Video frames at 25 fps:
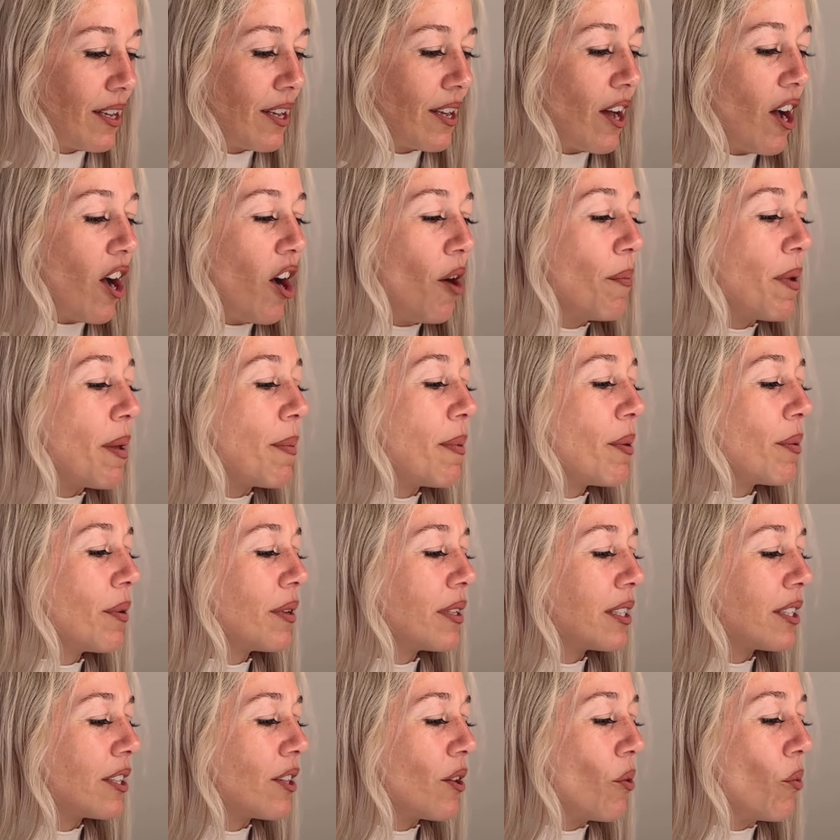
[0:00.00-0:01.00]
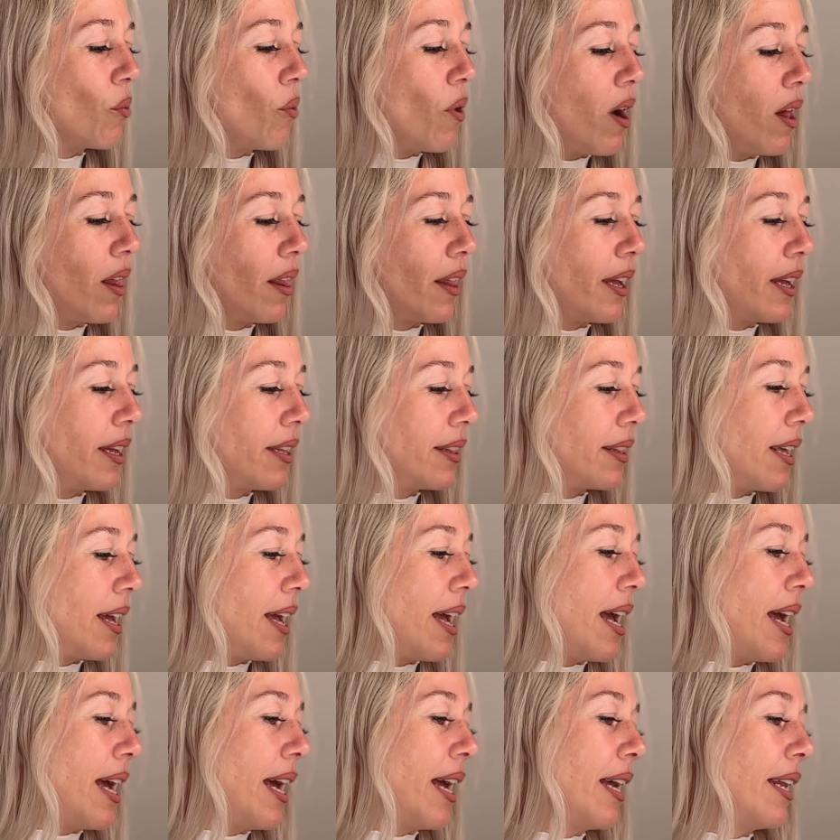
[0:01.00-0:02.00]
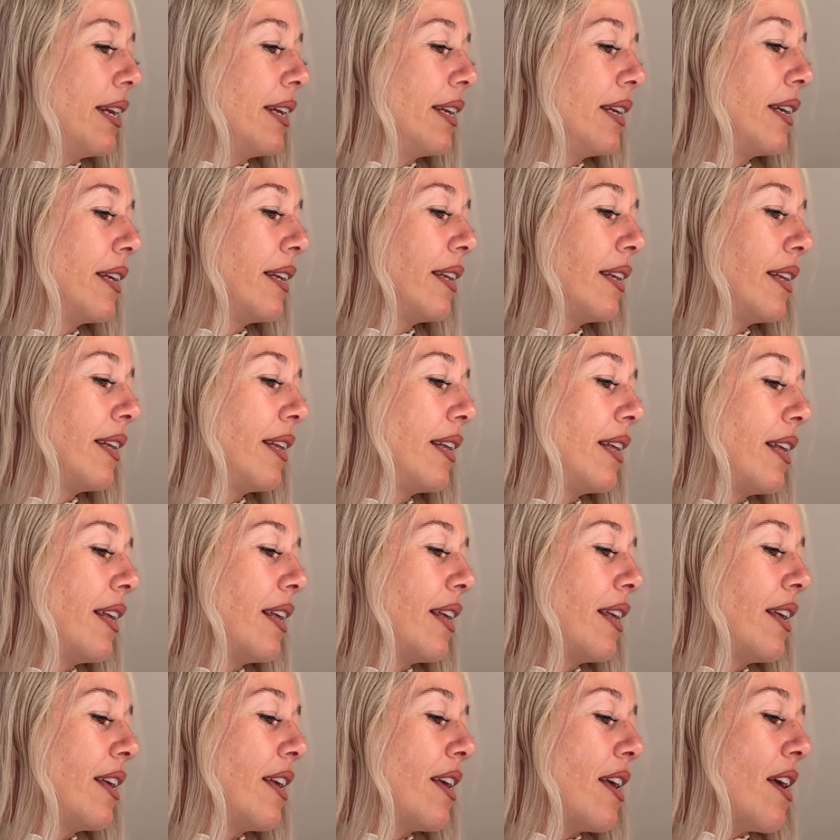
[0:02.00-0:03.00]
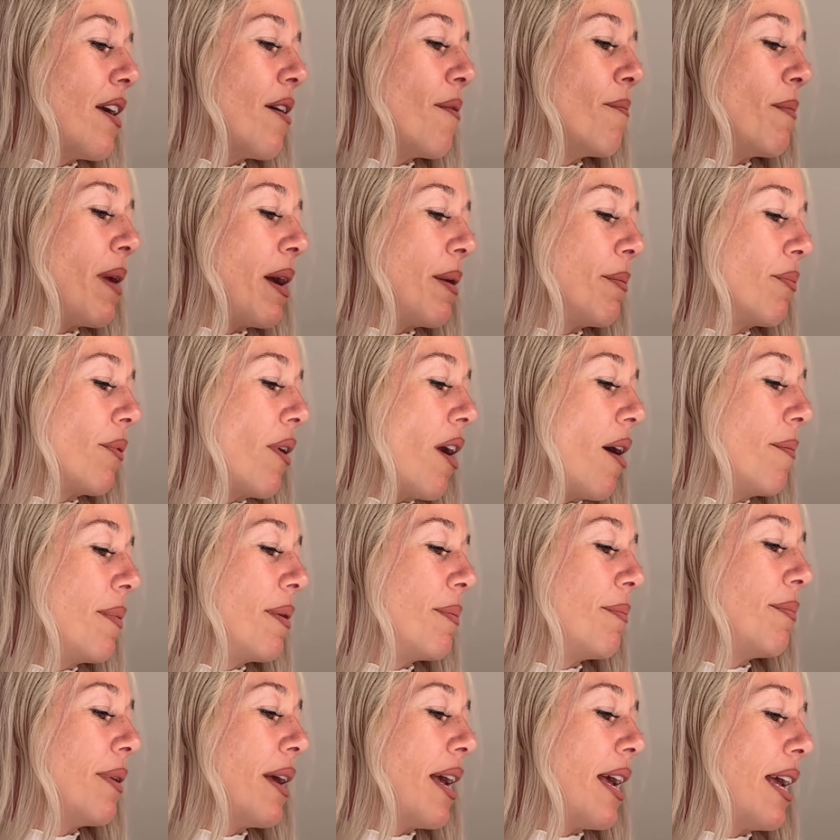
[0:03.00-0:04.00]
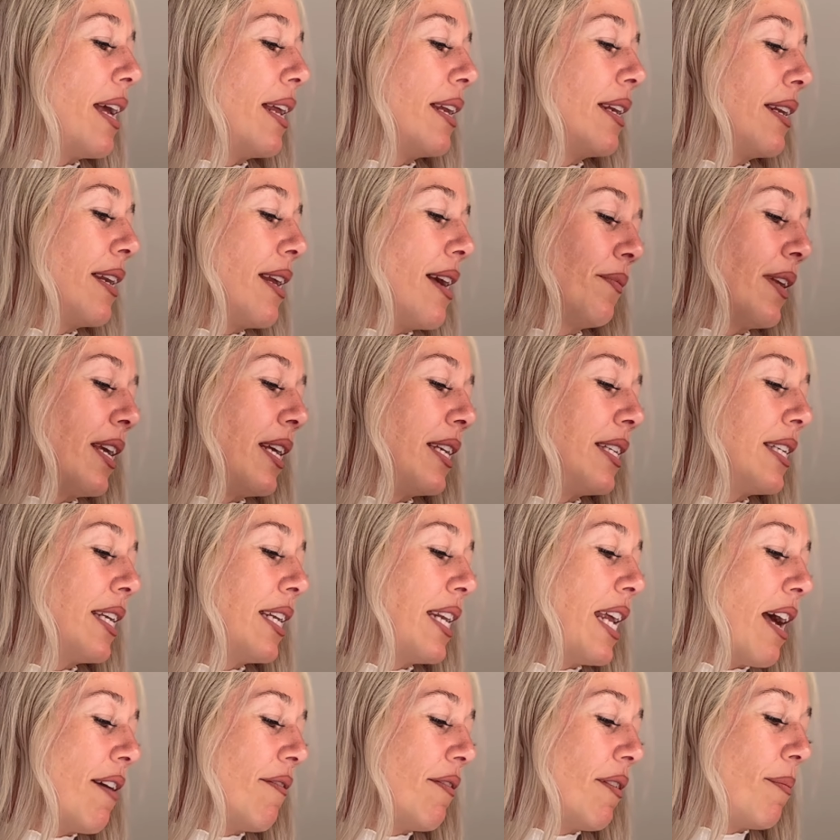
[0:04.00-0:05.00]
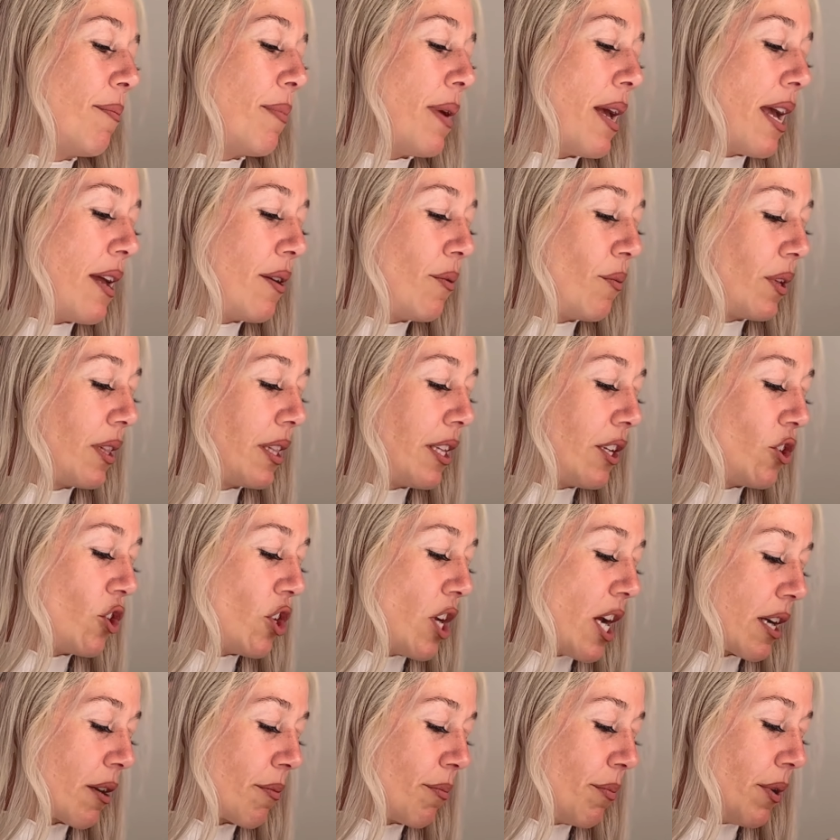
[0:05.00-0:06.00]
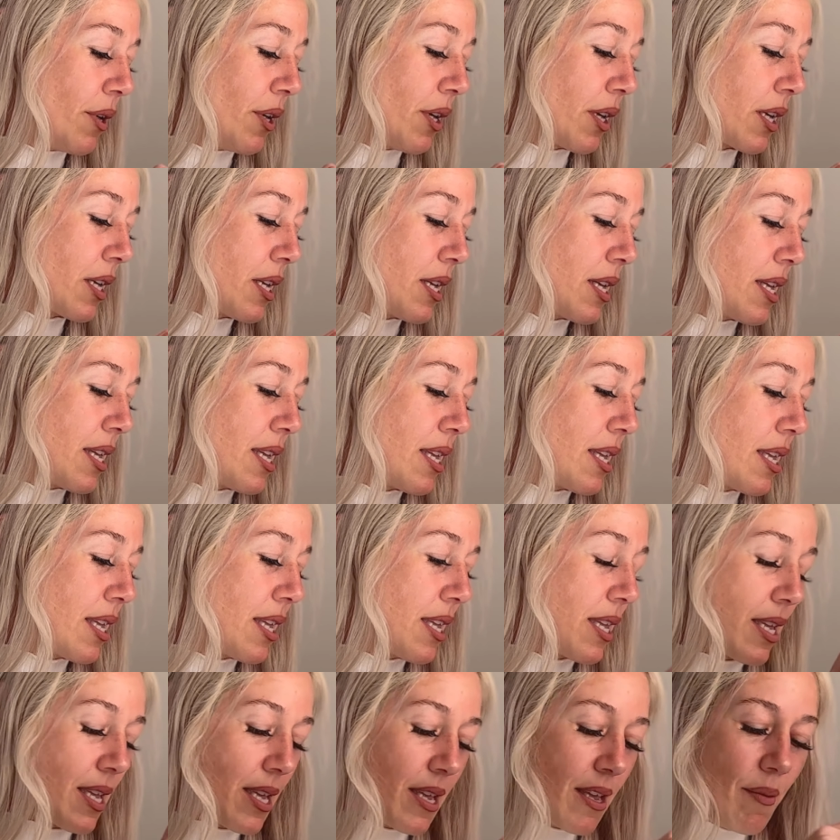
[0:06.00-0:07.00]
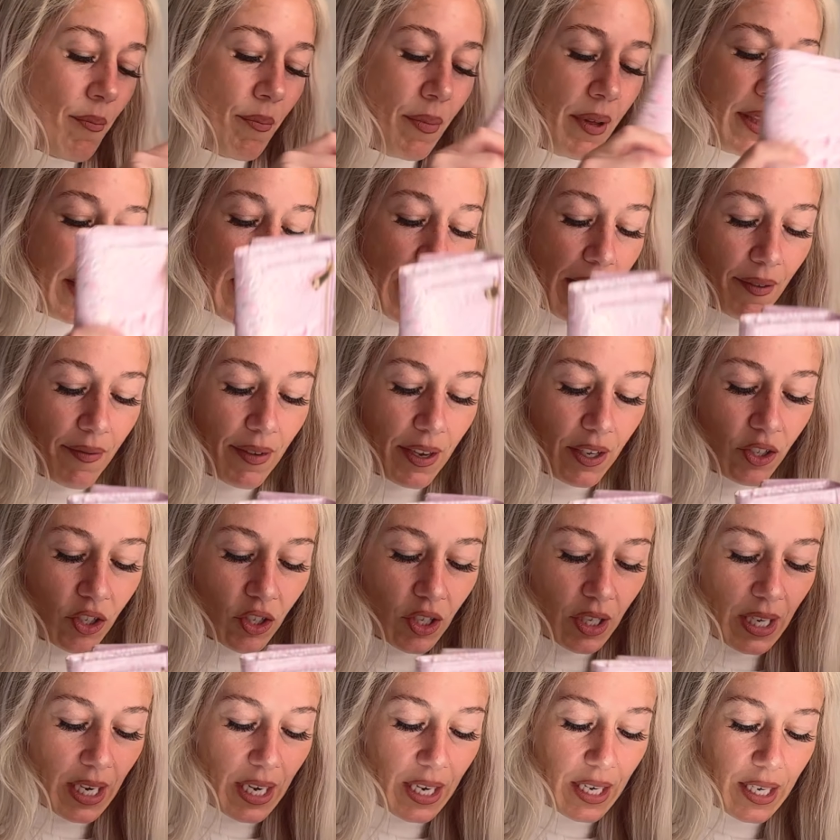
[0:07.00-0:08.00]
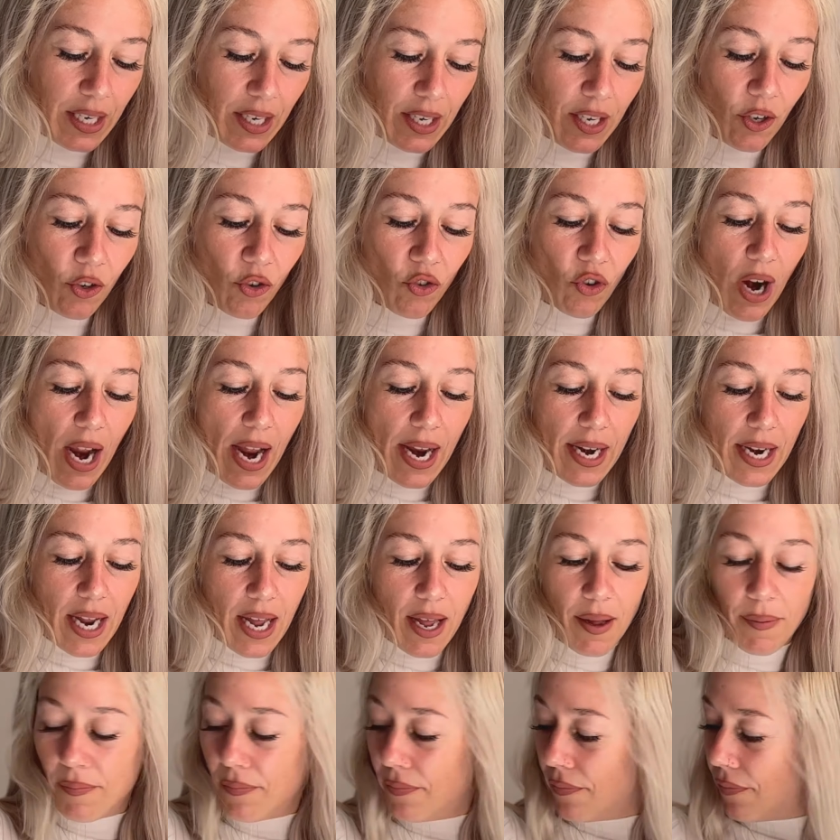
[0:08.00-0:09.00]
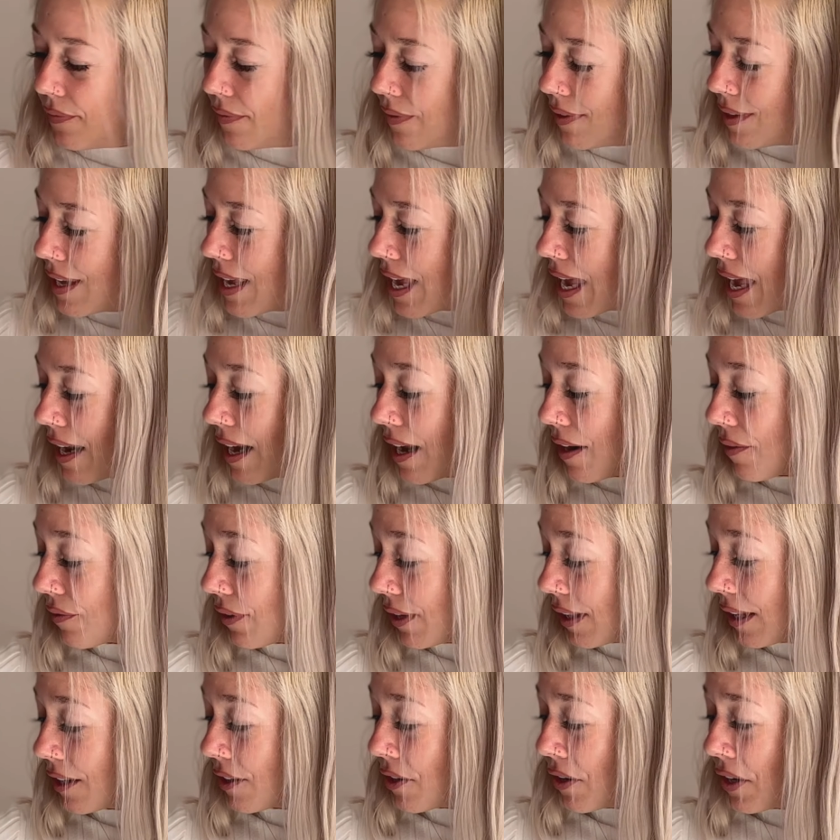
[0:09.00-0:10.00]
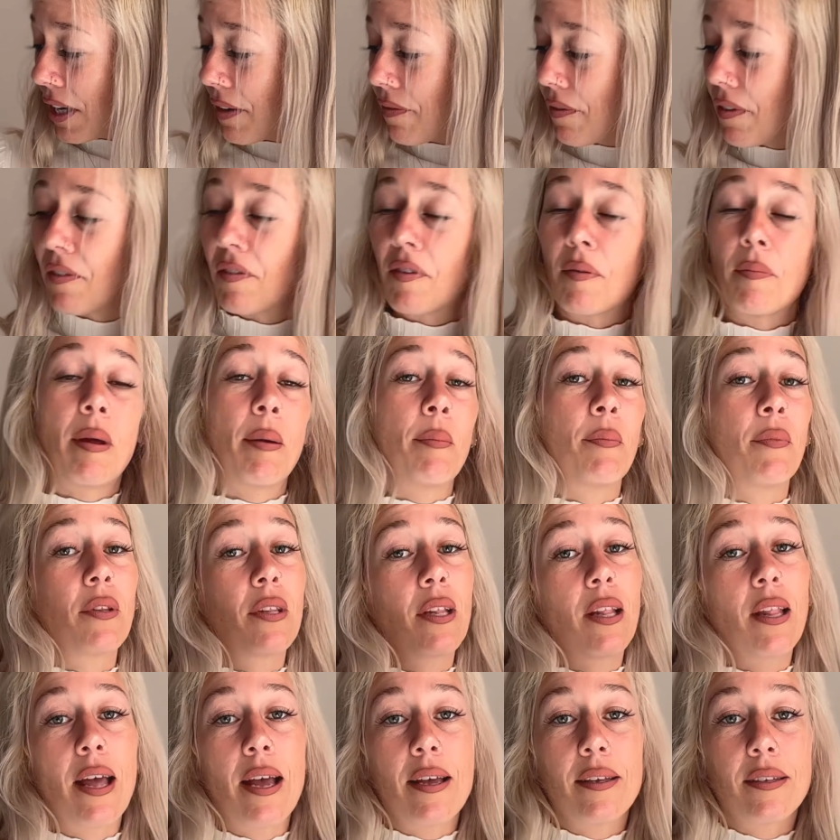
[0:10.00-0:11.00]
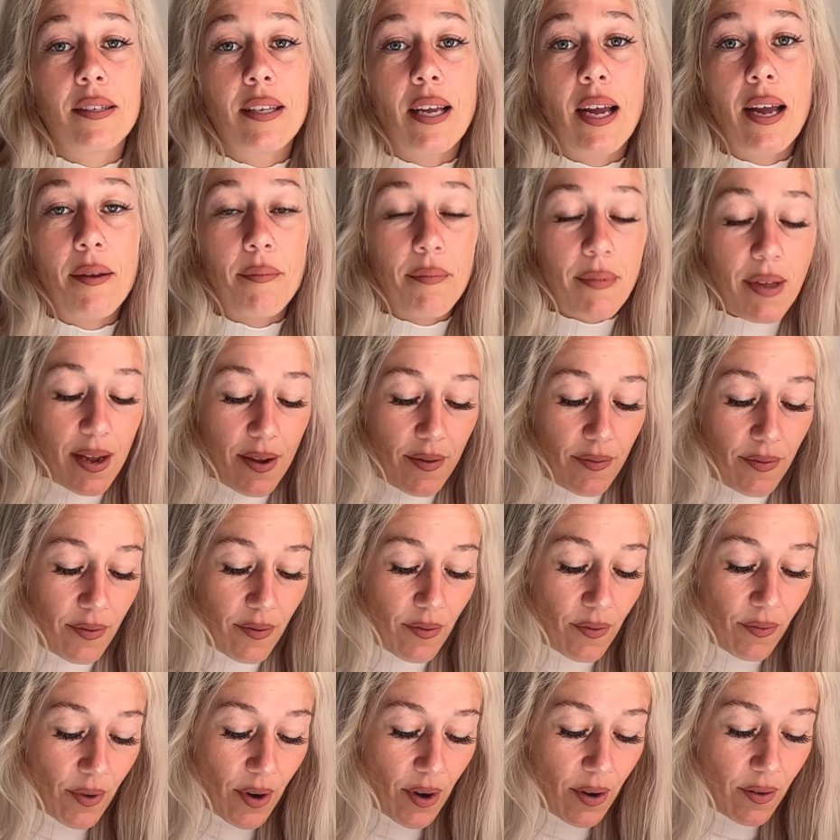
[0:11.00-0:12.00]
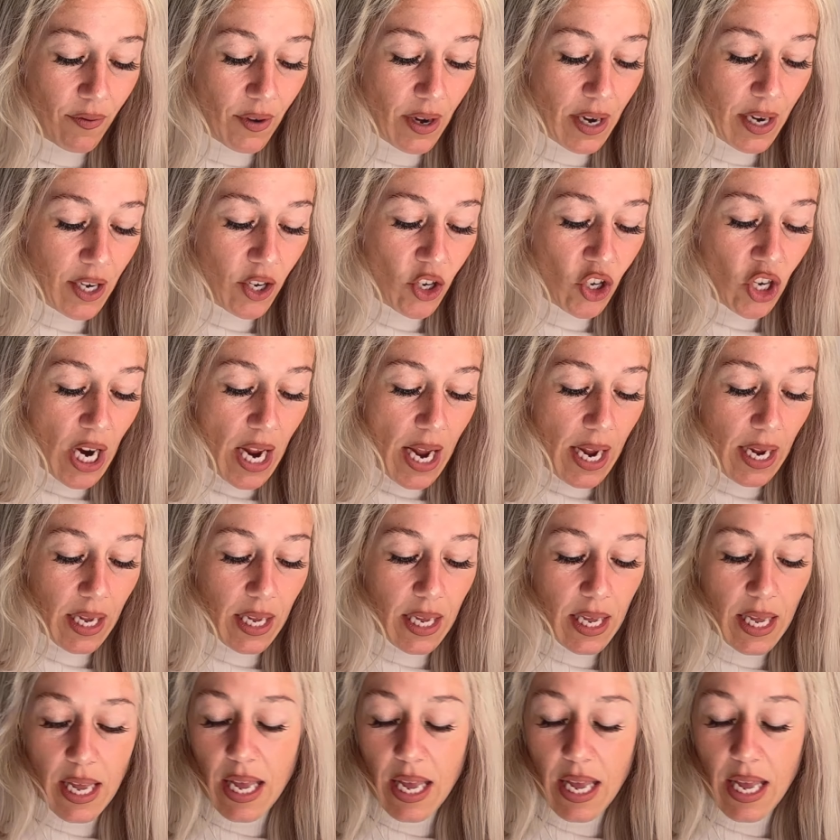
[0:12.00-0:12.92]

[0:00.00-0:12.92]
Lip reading: Oh, maybe it was the wallet that had my Brahmin pen. It did have a pen with the checkbook, but that eventually dried up. And I really don't even remember the last time that I've written a check.